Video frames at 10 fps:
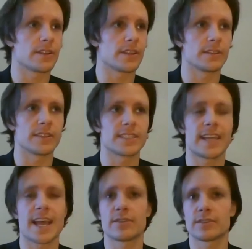the
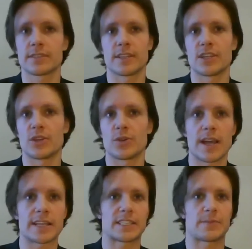scandals in the
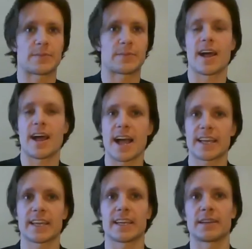US about
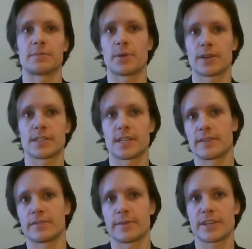hacking and personal
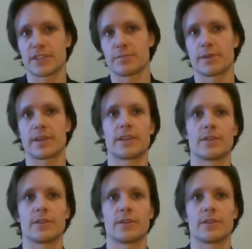information being